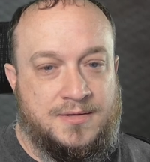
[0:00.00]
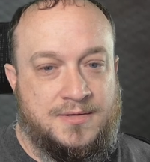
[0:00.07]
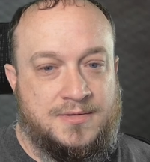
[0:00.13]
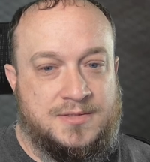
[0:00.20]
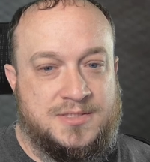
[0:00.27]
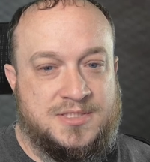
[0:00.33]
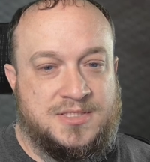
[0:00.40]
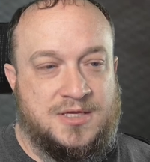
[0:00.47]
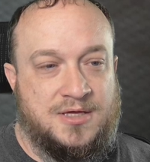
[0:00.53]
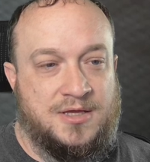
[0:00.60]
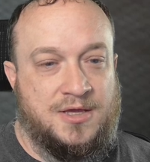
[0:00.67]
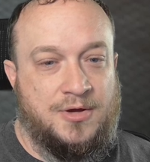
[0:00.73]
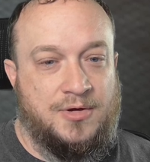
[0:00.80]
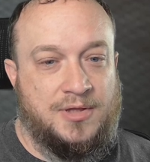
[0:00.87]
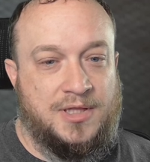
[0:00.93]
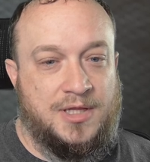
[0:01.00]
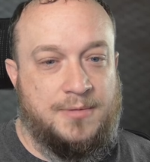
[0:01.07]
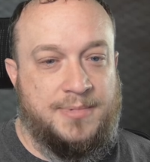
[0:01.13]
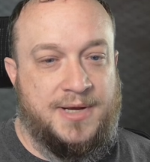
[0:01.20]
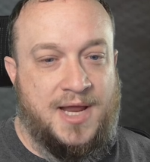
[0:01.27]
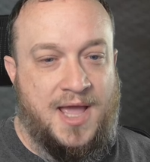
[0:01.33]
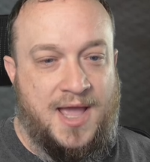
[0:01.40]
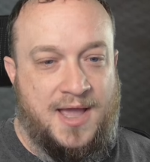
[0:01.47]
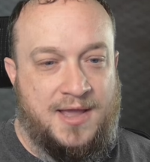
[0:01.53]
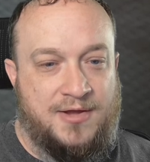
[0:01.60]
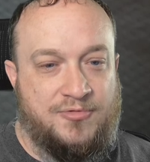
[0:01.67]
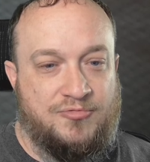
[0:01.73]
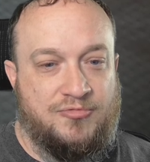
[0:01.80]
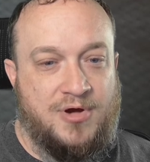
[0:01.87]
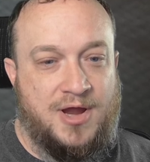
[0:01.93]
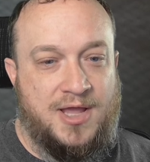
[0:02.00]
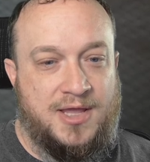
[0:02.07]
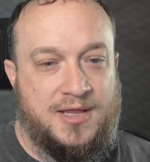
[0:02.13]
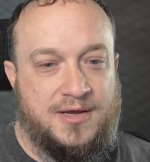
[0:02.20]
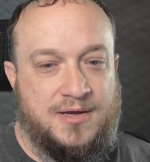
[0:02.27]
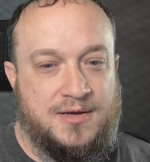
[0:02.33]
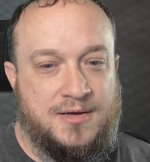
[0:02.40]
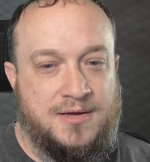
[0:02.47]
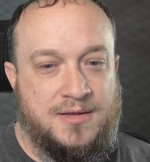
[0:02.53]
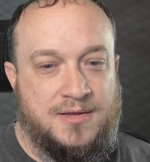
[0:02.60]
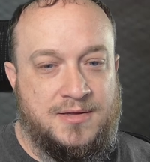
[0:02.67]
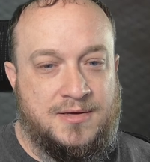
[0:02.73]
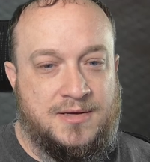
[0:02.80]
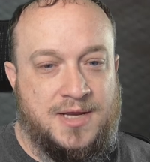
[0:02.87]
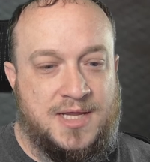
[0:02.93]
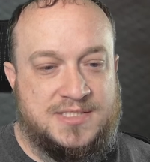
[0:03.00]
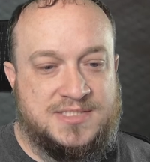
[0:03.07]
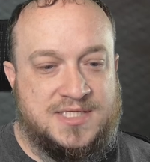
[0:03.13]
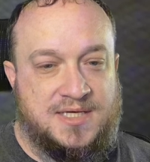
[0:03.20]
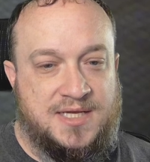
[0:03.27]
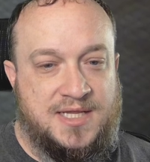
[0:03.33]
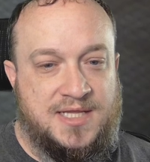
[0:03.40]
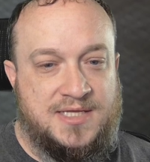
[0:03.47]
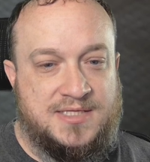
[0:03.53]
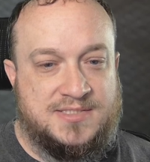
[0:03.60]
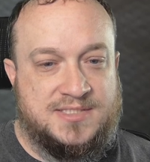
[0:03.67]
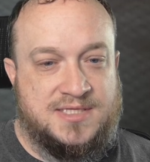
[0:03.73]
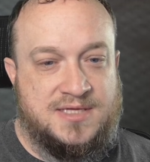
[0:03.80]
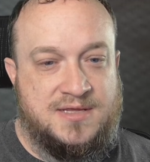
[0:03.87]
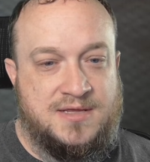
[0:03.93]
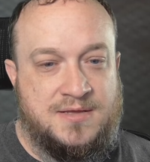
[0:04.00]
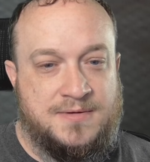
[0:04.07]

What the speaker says: Just gonna go a little bit of high right, nice and easy.